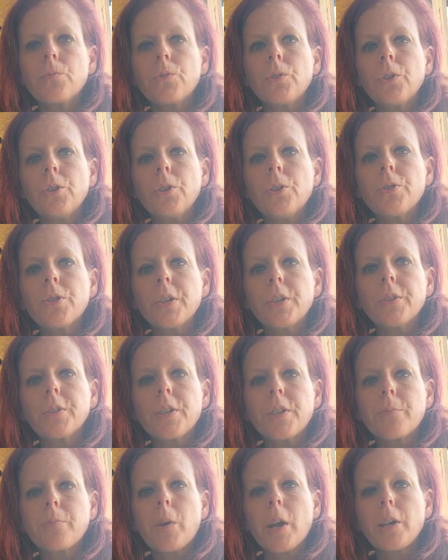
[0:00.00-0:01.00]
using
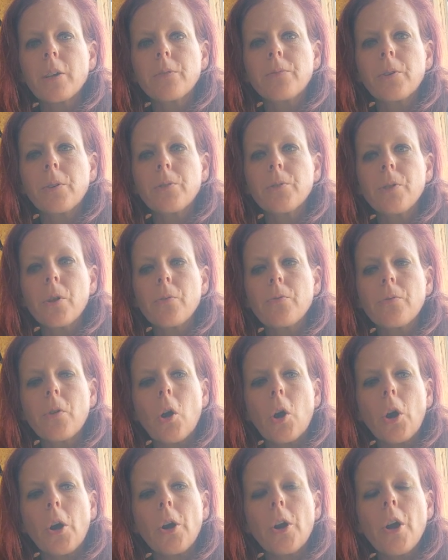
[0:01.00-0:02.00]
this microphone so
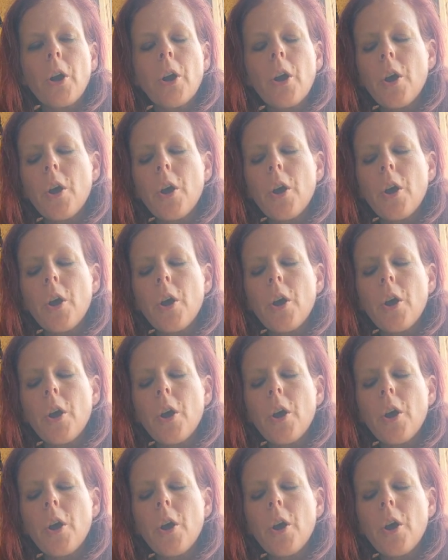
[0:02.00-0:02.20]
far.